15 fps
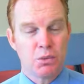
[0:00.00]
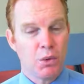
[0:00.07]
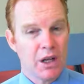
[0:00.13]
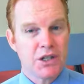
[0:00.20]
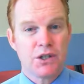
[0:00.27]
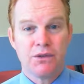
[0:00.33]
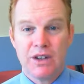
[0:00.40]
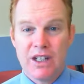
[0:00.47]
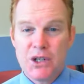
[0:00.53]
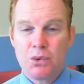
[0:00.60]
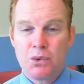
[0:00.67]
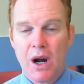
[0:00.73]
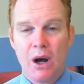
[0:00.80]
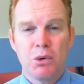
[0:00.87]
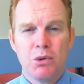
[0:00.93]
ones of
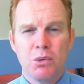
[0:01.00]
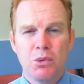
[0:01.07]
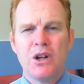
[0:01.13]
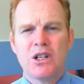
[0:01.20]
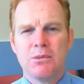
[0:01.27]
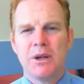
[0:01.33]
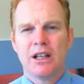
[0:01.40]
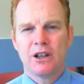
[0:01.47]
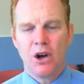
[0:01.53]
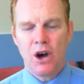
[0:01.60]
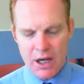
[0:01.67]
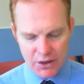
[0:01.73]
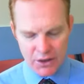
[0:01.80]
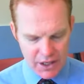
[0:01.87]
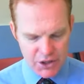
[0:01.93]
Israel, were to be a light
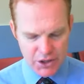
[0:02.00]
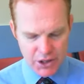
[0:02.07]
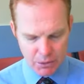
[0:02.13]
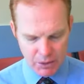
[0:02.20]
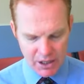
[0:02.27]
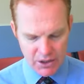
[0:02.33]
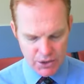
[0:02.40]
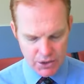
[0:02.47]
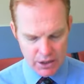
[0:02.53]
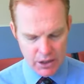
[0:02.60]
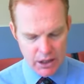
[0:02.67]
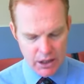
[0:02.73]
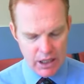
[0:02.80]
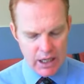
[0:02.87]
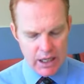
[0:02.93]
in their generation.
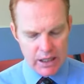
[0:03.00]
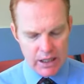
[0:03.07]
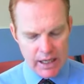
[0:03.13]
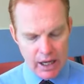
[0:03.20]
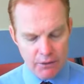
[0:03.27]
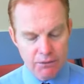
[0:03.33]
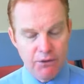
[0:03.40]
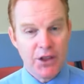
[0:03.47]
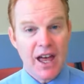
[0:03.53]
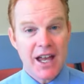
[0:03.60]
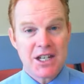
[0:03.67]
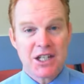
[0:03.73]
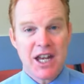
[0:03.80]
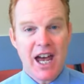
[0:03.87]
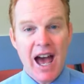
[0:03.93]
Now, for
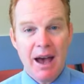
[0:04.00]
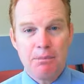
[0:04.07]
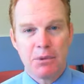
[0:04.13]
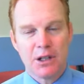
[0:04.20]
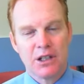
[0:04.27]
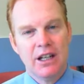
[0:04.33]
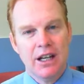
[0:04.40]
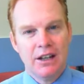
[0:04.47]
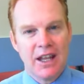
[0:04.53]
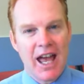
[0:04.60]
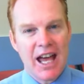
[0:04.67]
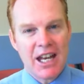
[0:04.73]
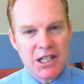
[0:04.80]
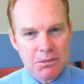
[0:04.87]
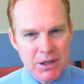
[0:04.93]
that to happen, they
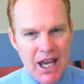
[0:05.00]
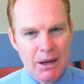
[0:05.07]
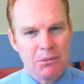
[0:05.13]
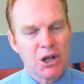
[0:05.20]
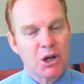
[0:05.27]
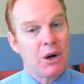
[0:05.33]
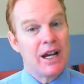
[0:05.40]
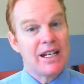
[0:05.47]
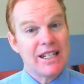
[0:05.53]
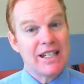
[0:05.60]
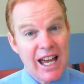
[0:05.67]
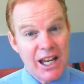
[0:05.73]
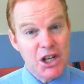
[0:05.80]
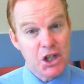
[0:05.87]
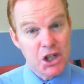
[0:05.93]
had to become a great
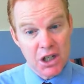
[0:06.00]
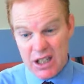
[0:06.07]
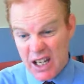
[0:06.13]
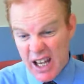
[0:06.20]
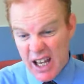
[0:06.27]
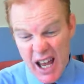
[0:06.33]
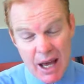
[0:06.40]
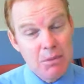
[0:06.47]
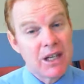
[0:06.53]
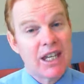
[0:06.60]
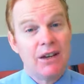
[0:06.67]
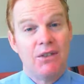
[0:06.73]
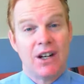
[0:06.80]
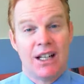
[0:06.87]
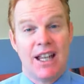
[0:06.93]
nation and be
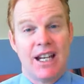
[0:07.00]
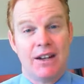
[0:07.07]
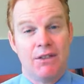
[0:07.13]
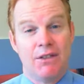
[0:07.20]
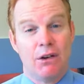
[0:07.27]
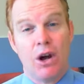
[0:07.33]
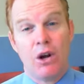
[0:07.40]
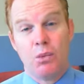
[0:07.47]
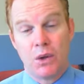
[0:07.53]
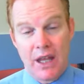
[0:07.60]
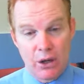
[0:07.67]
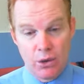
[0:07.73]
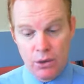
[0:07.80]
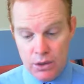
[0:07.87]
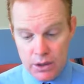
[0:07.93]
given a land of their own where they
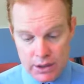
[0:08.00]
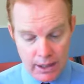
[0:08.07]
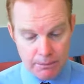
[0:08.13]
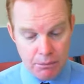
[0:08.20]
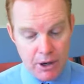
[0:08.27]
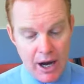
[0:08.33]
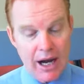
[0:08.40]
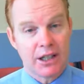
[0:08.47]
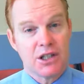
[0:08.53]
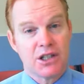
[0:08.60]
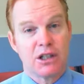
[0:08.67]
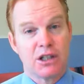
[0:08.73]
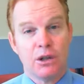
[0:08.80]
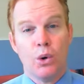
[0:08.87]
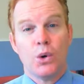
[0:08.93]
could practice
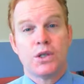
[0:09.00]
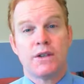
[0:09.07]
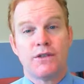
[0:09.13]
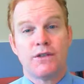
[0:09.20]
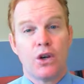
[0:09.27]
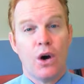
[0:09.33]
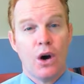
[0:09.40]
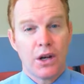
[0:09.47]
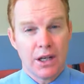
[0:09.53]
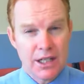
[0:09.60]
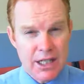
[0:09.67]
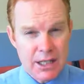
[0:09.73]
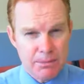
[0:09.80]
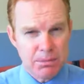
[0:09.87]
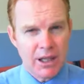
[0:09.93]
the laws of God and
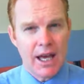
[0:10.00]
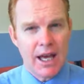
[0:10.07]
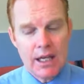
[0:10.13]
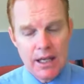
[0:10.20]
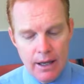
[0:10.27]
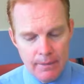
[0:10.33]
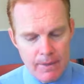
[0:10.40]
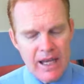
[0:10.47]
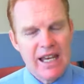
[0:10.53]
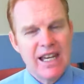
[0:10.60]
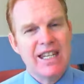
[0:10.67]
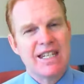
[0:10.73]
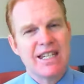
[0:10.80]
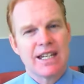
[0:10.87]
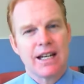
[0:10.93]
display
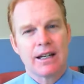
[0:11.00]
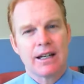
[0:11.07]
his